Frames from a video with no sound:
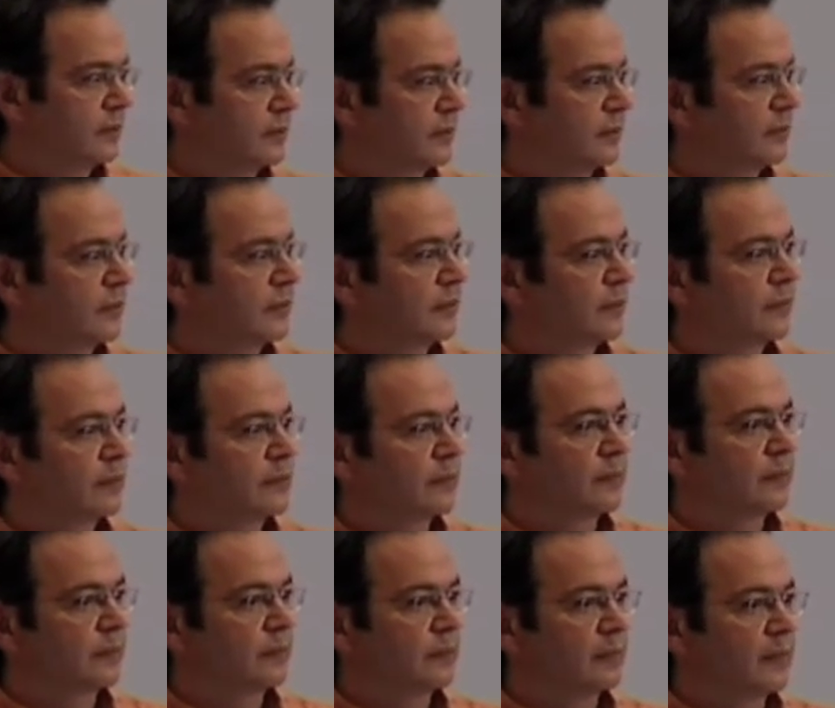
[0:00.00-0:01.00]

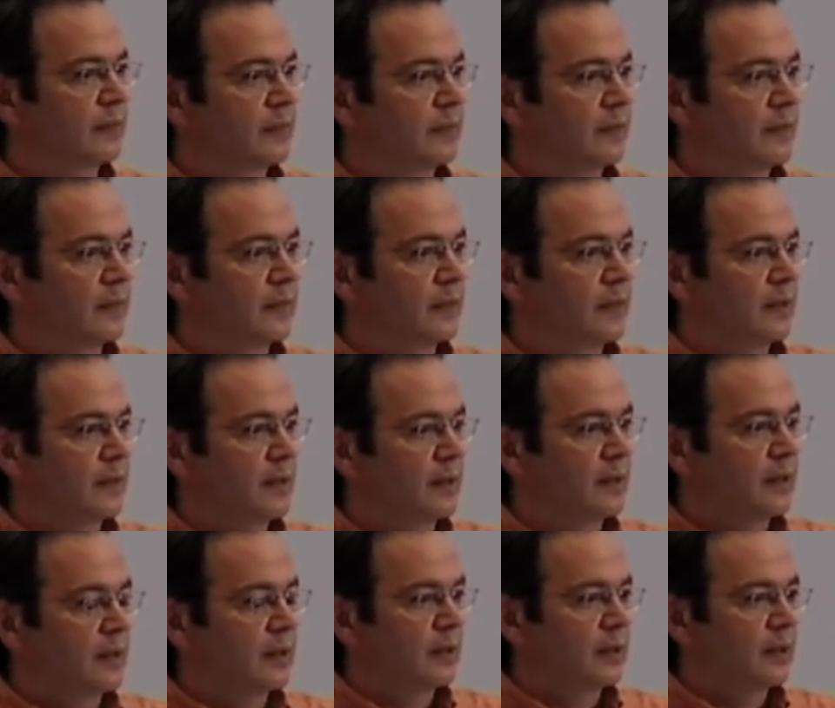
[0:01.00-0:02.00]

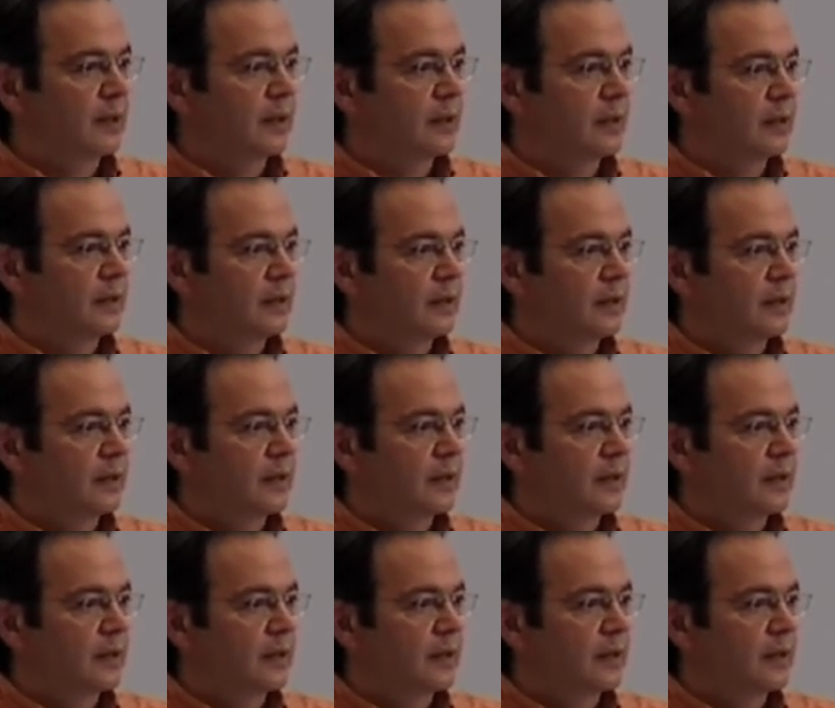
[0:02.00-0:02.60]
No one is speaking in this clip.